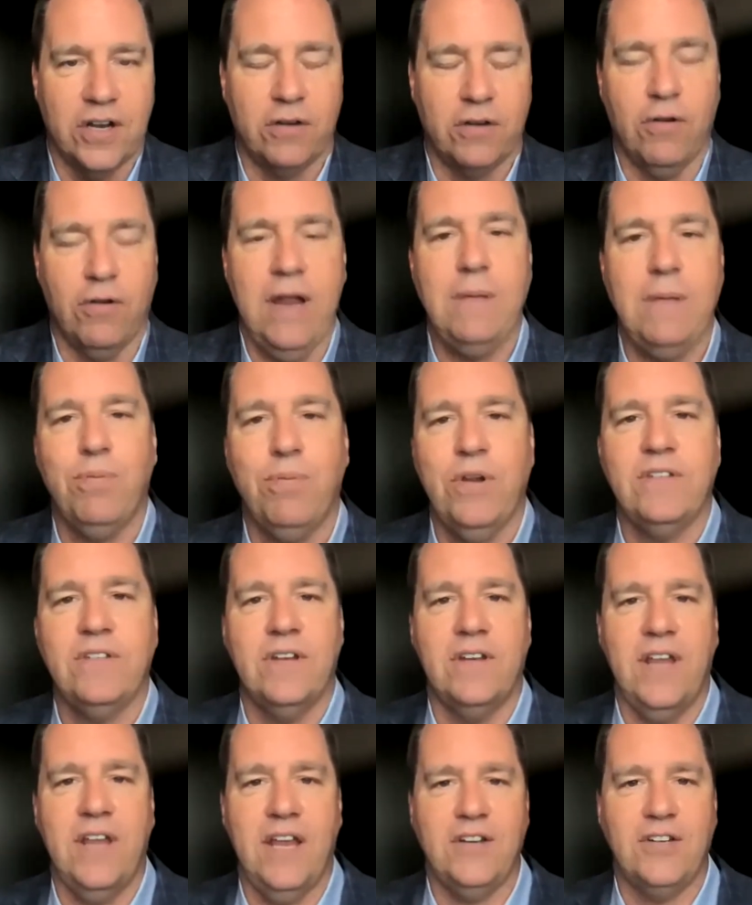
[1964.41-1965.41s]
A great
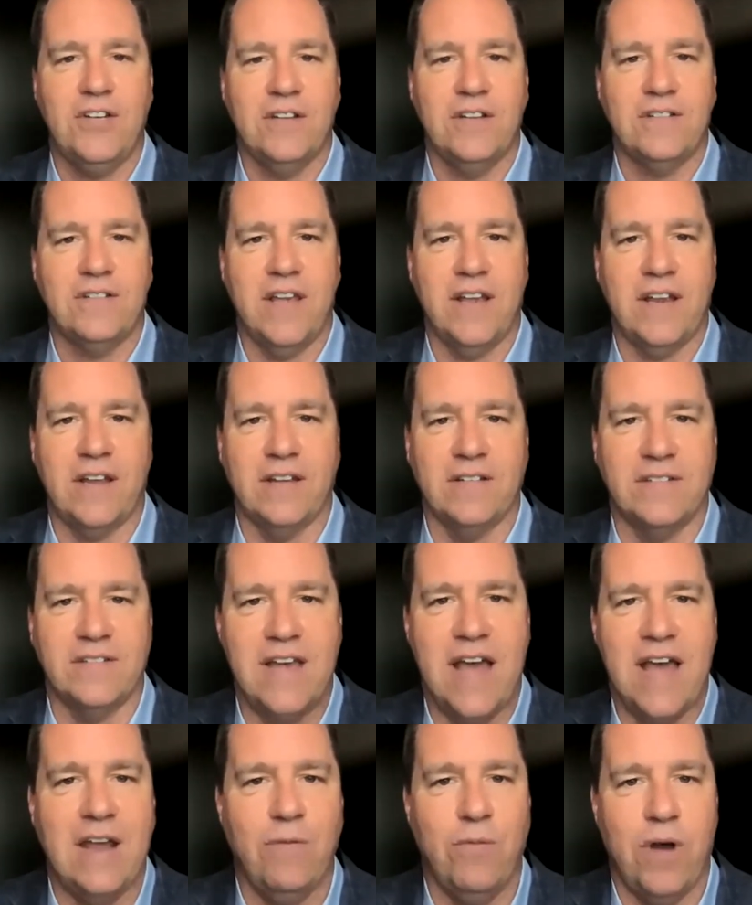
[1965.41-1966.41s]
presentation is like a
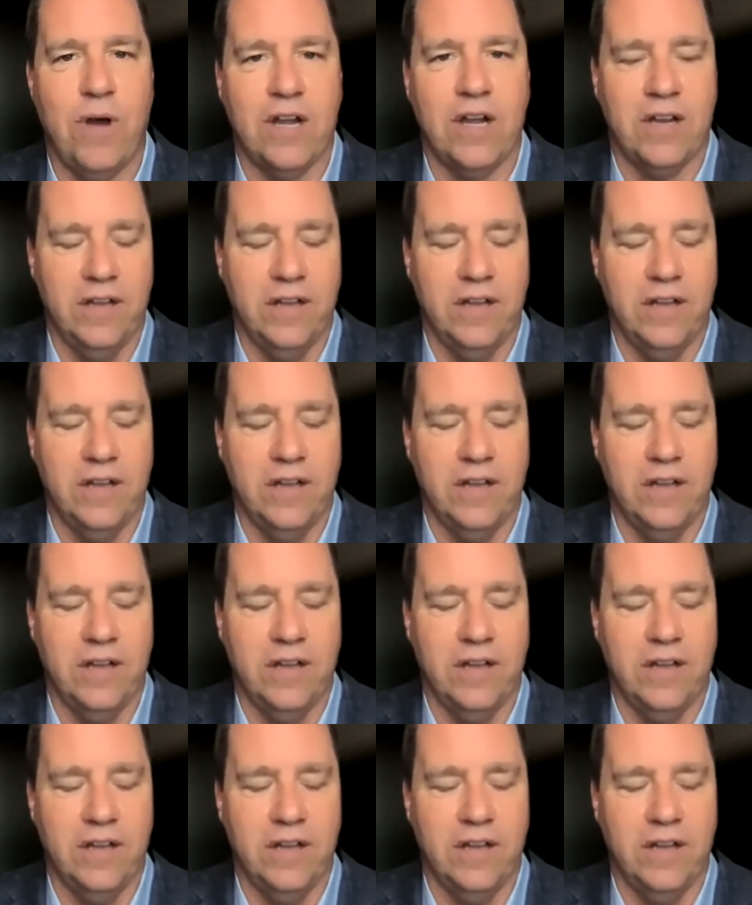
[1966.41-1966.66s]
sidewalk.